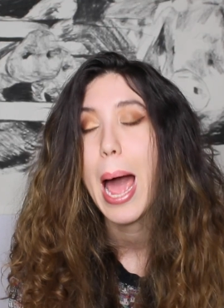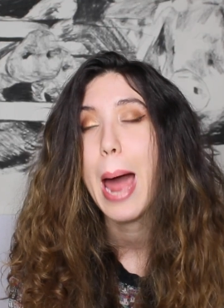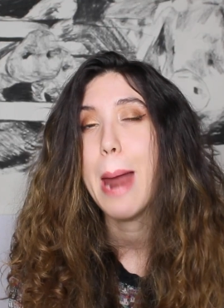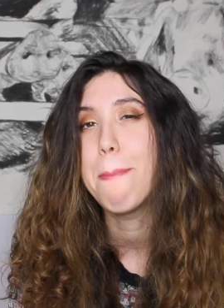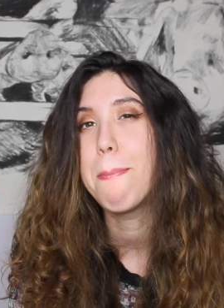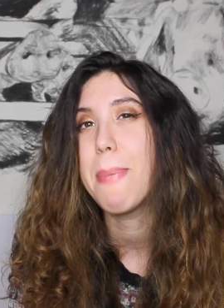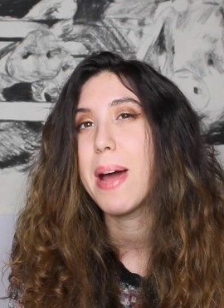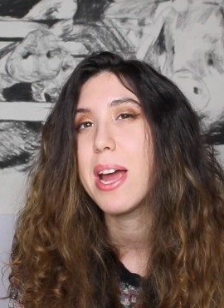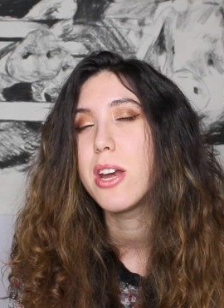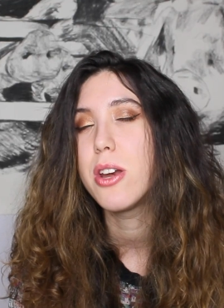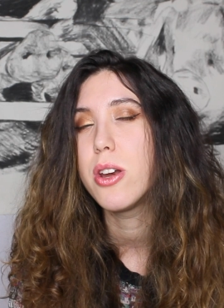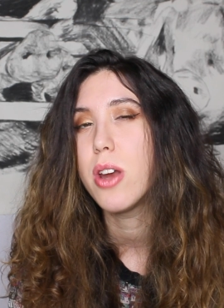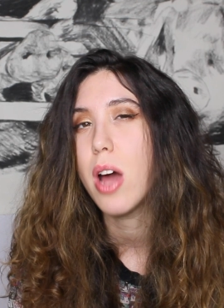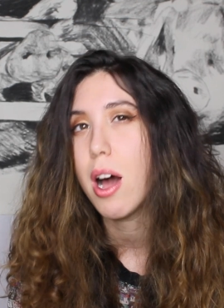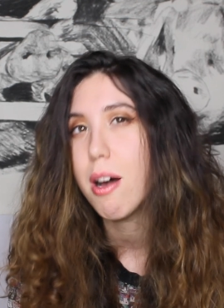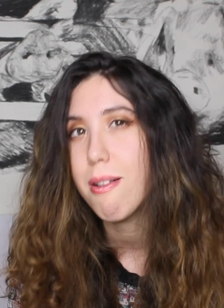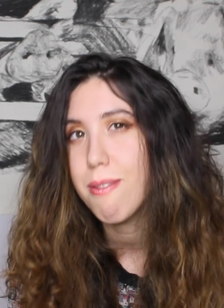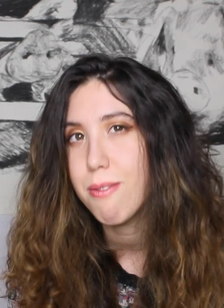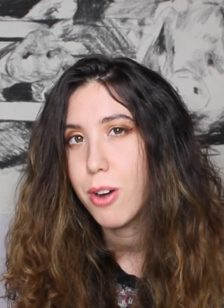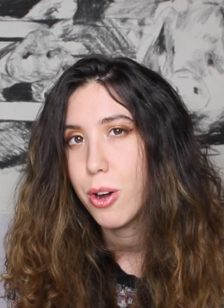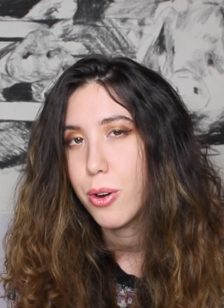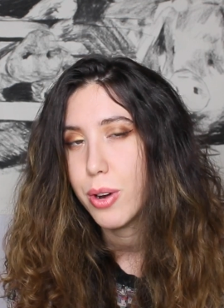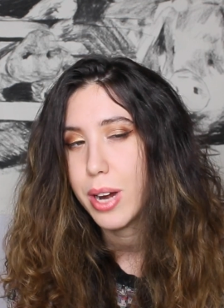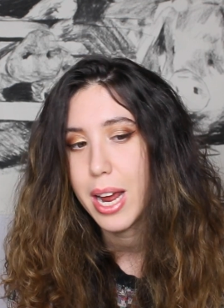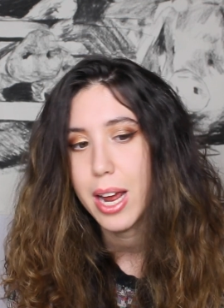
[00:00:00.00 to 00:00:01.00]
And by
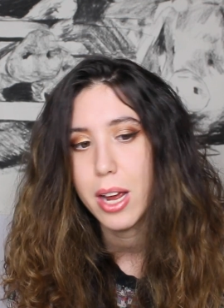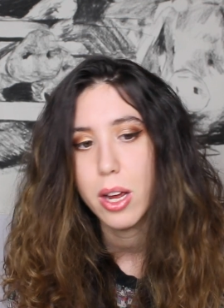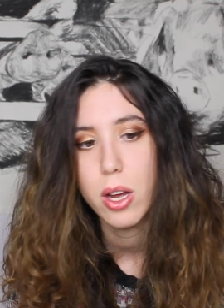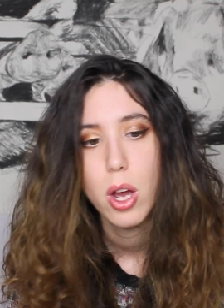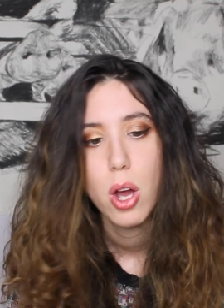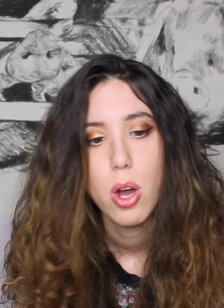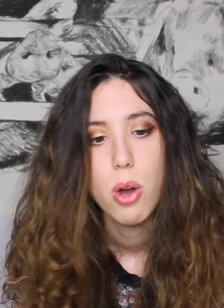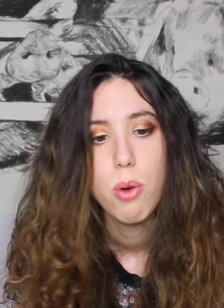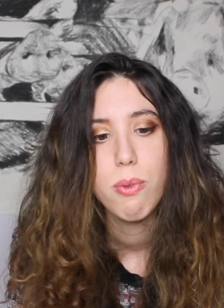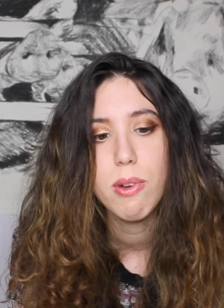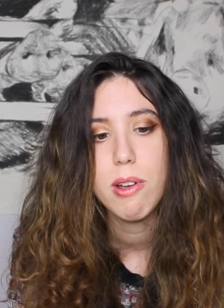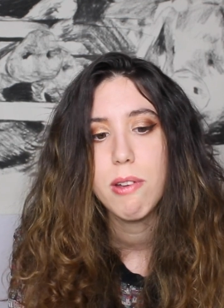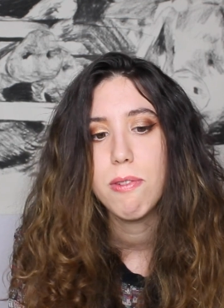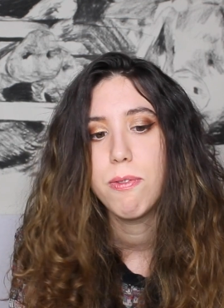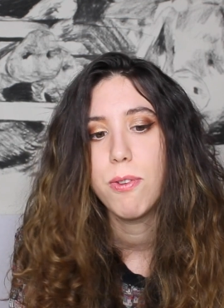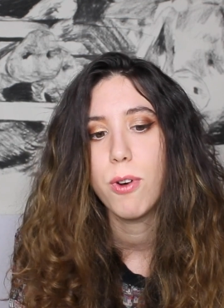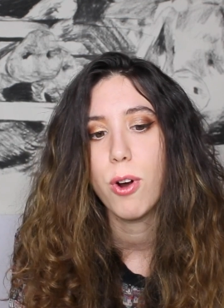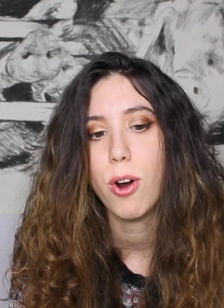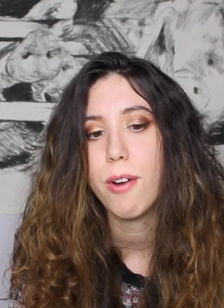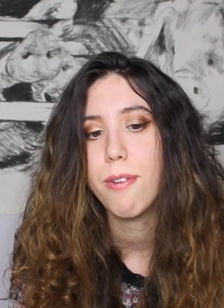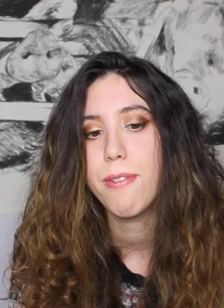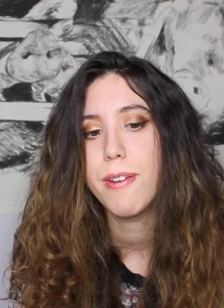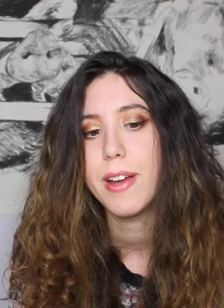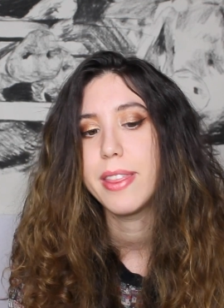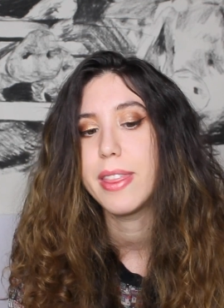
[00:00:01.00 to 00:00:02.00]
not voting, we
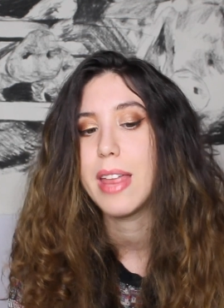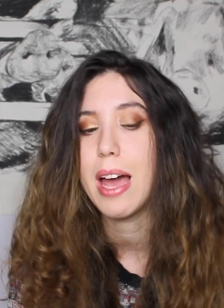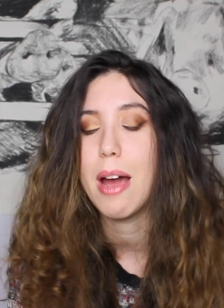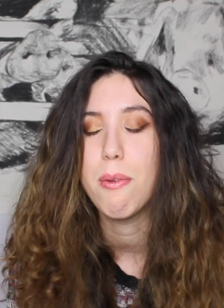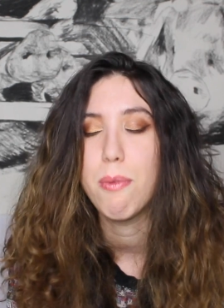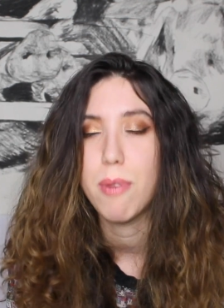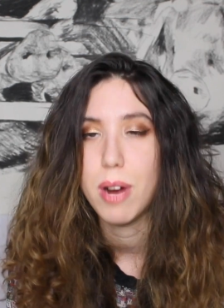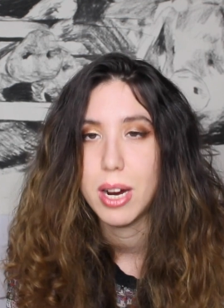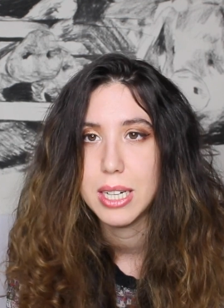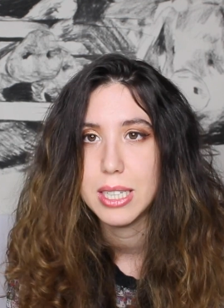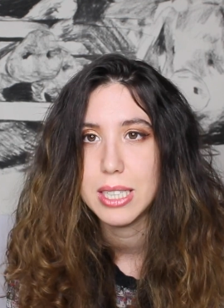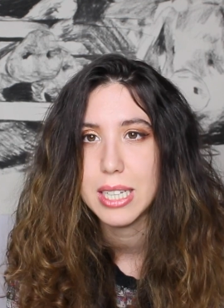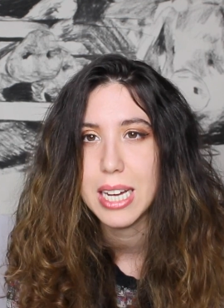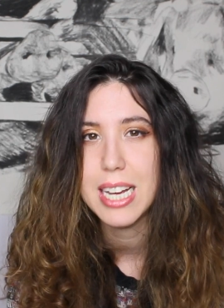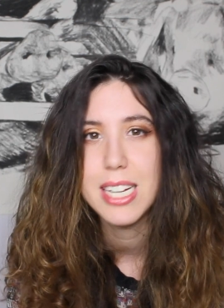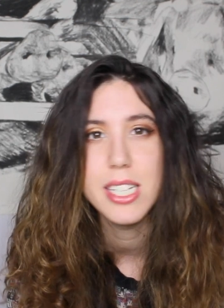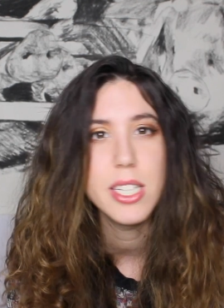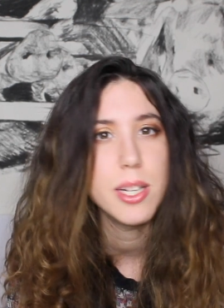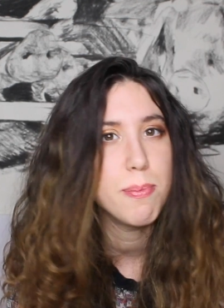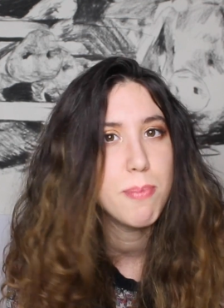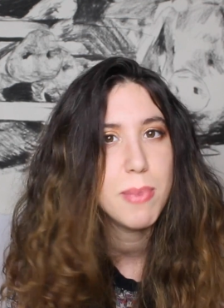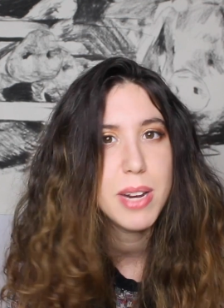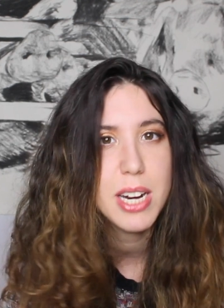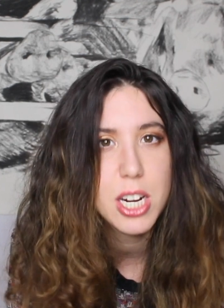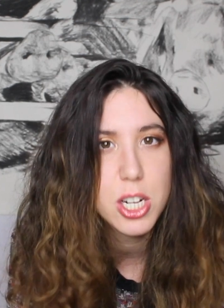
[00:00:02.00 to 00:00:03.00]
forfeit that right
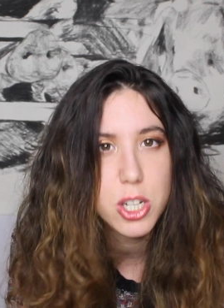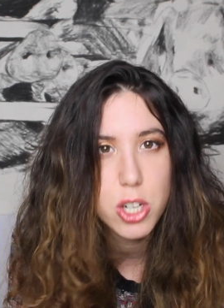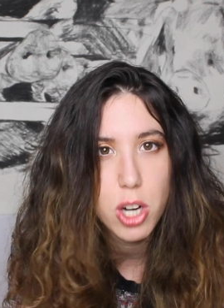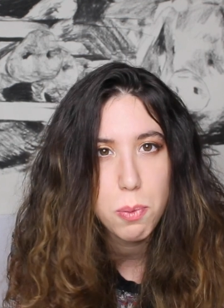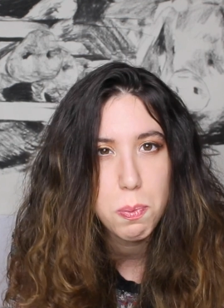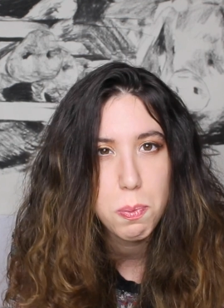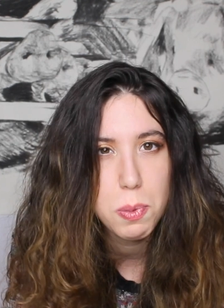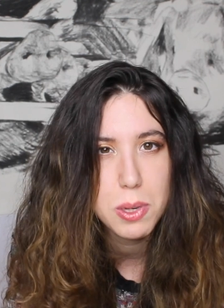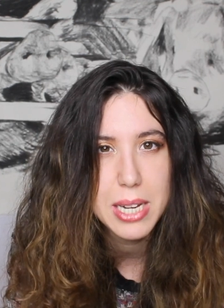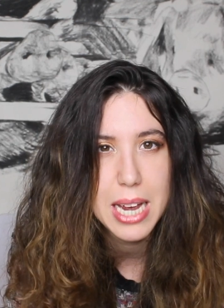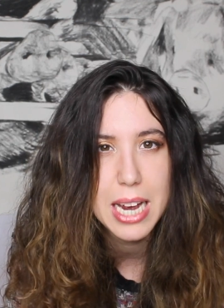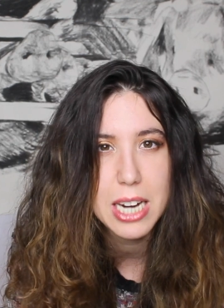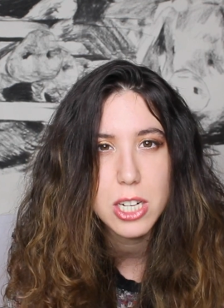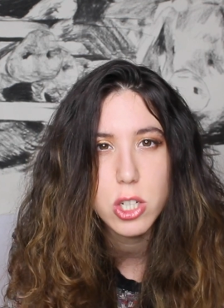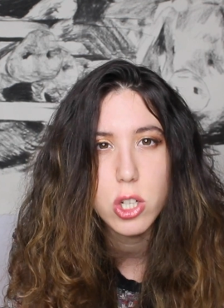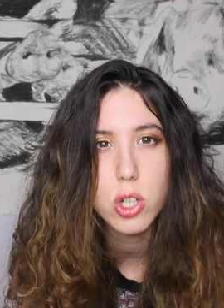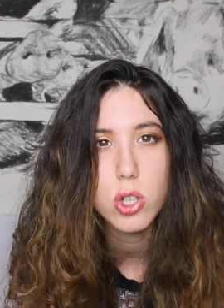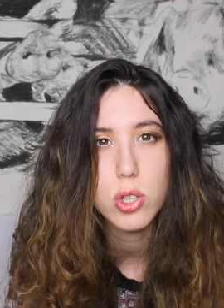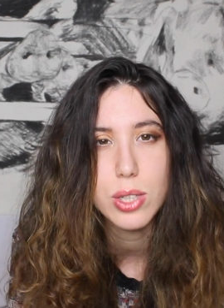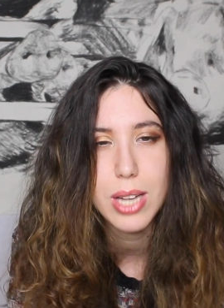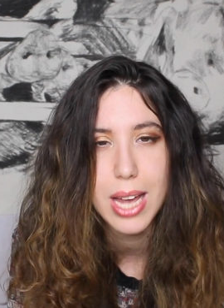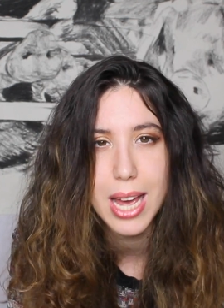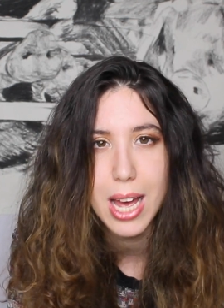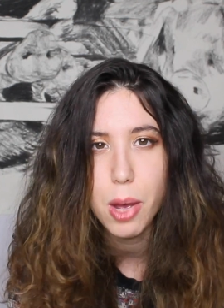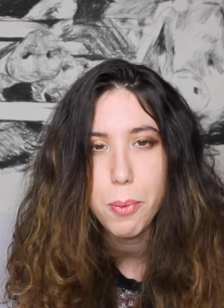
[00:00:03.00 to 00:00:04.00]
and diminish our
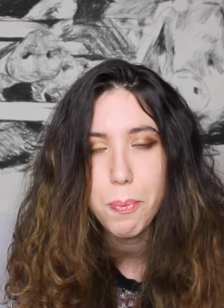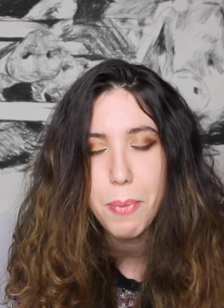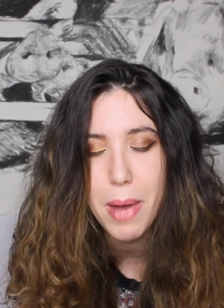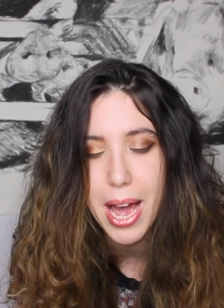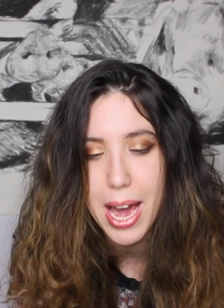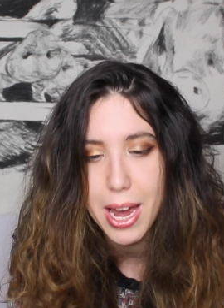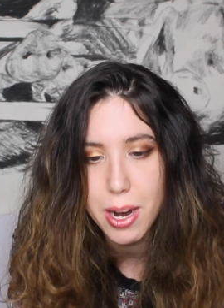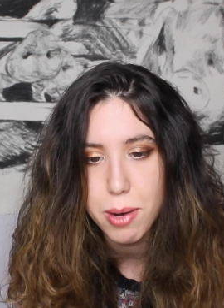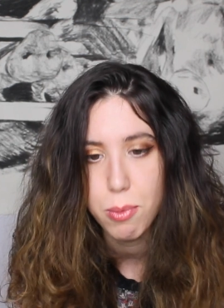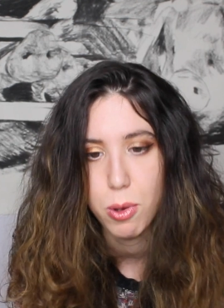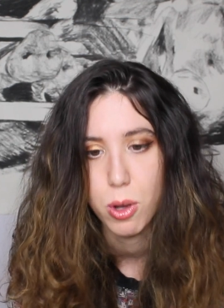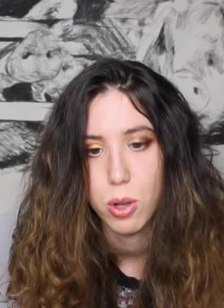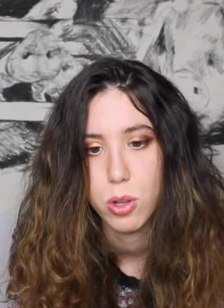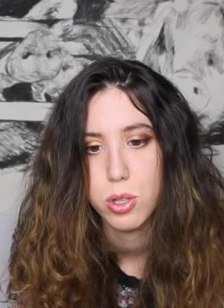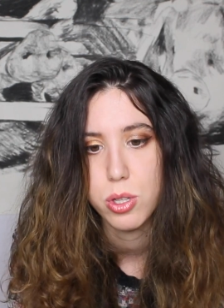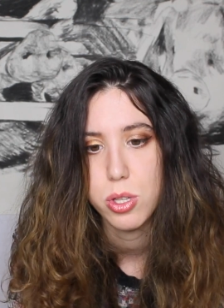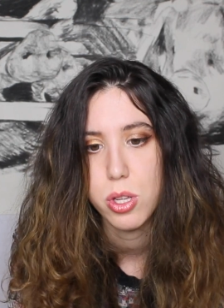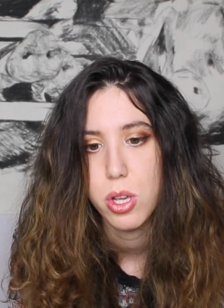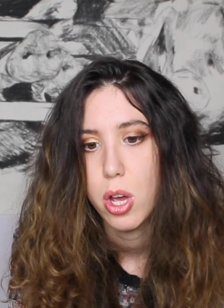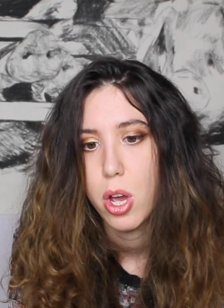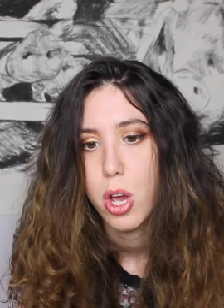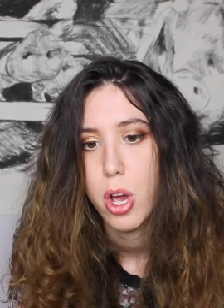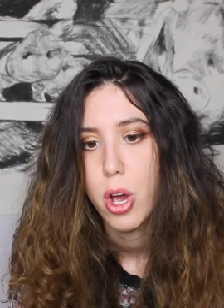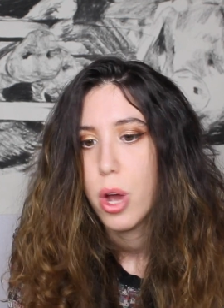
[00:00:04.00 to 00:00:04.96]
potential to help animals.